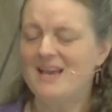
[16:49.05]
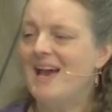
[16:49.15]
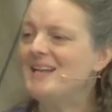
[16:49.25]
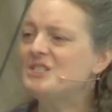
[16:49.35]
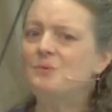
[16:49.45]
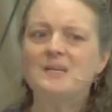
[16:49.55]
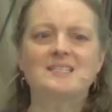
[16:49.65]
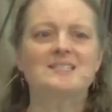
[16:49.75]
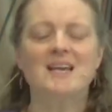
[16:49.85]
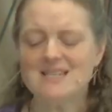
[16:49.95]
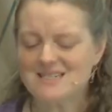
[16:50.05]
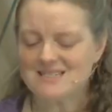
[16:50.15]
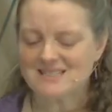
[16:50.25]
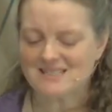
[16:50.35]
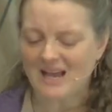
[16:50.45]
and to extend a
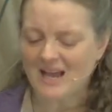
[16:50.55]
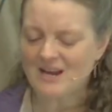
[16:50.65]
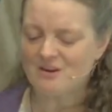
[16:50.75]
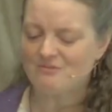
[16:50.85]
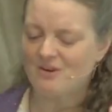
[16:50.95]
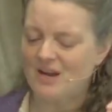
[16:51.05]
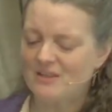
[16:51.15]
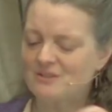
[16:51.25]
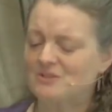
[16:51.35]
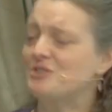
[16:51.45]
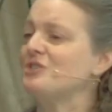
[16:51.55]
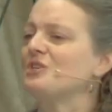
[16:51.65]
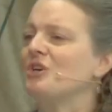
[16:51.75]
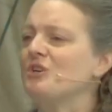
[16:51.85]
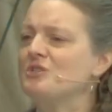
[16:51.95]
desire for others to
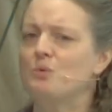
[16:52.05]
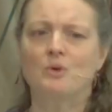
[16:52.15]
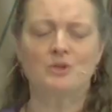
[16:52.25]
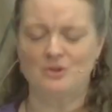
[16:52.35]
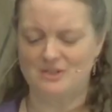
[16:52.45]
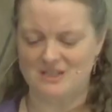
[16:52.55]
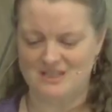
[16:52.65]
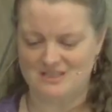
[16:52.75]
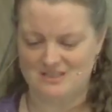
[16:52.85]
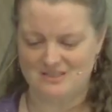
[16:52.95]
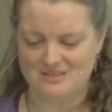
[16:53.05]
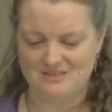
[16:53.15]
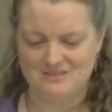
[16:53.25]
turn toward goodness.